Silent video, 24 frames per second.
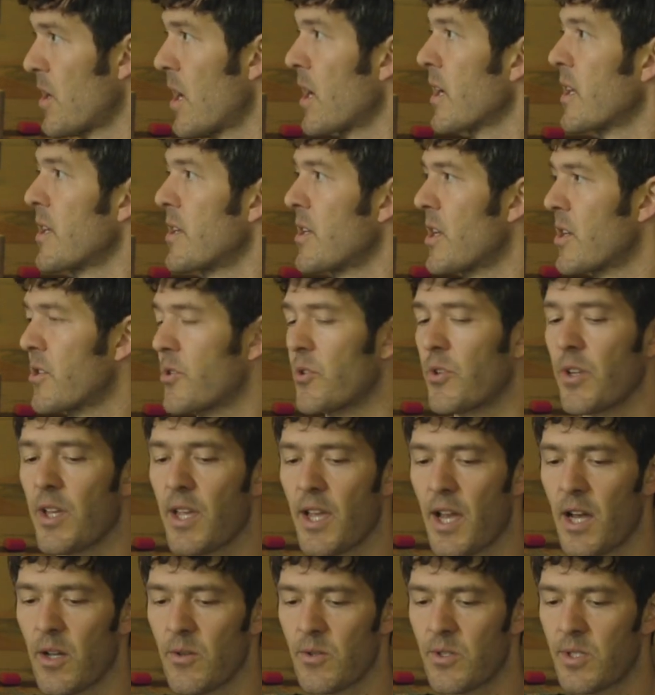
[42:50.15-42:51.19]
talking
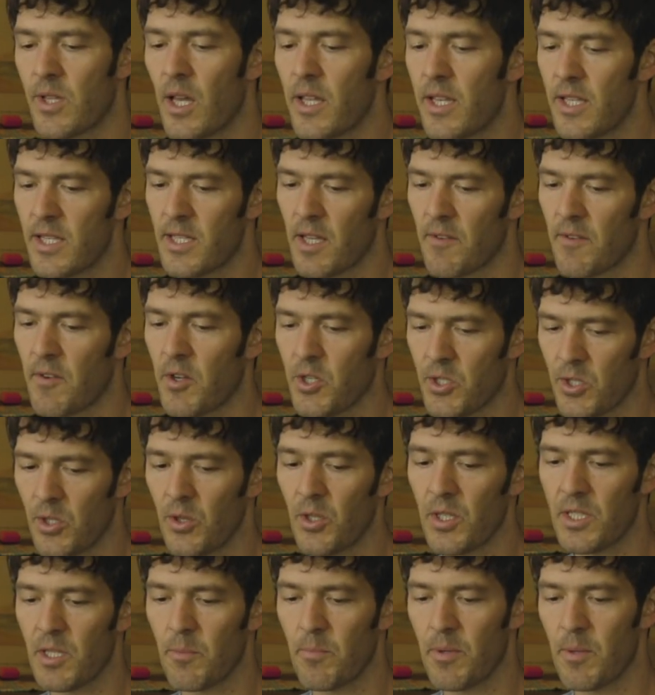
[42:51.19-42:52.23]
yesterday how studies have actually looked at